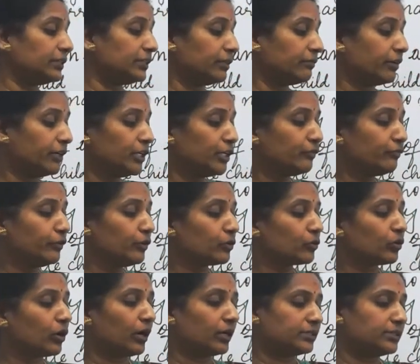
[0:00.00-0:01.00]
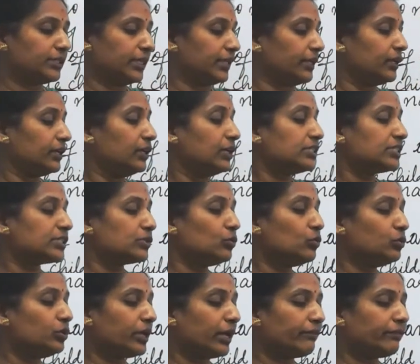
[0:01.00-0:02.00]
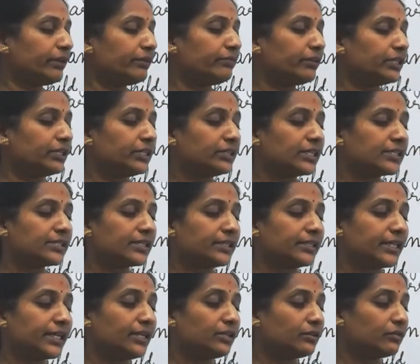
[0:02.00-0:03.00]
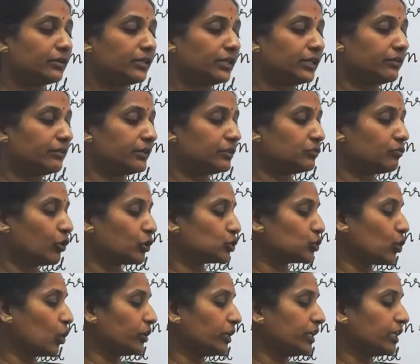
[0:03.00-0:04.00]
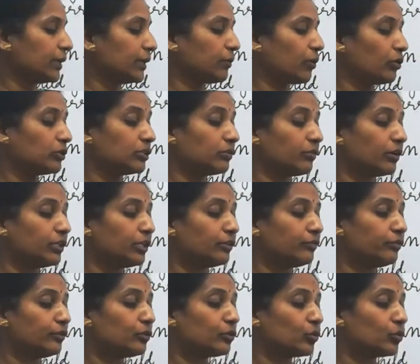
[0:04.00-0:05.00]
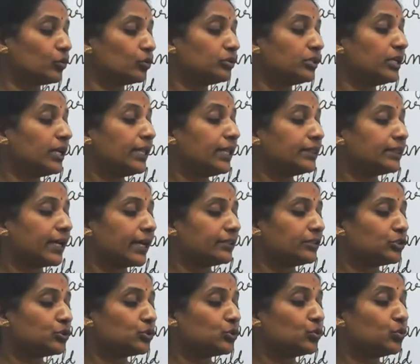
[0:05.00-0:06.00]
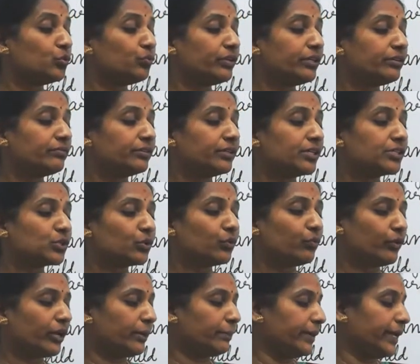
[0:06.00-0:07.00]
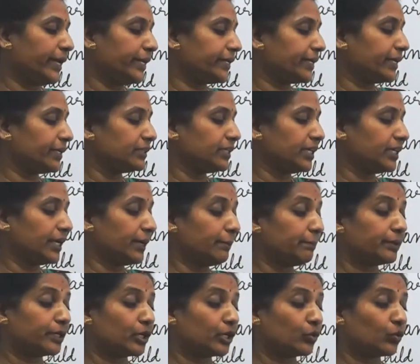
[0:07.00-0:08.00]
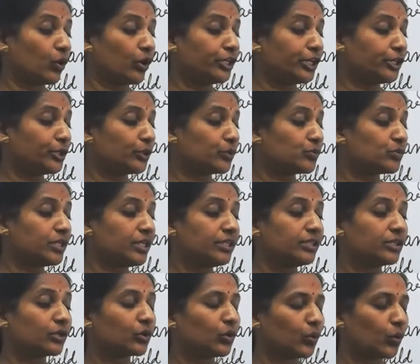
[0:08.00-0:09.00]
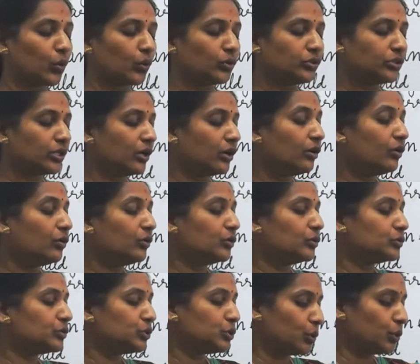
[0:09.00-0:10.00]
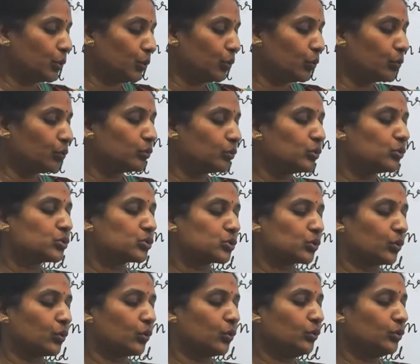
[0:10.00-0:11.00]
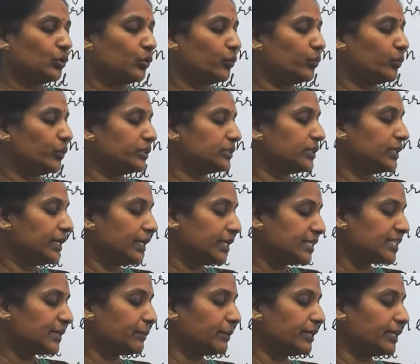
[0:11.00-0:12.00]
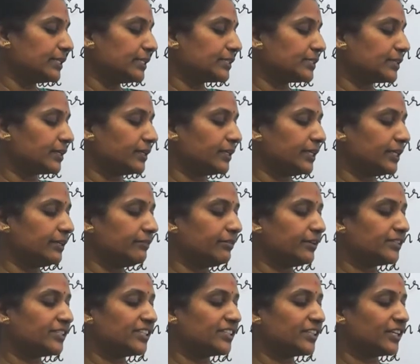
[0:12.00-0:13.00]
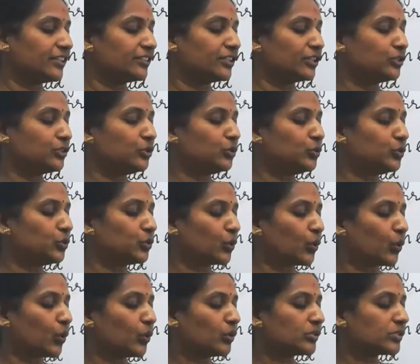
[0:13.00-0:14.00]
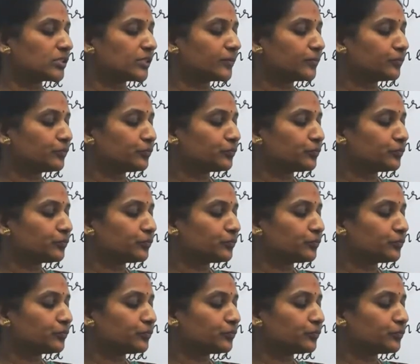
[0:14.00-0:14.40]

the wonderful cloth, see, soon everyone in the city was talking about the wonderful cloth that the two weavers were making. The emperor wanted to see the cloth too. So, with his minister, he visited the two rogues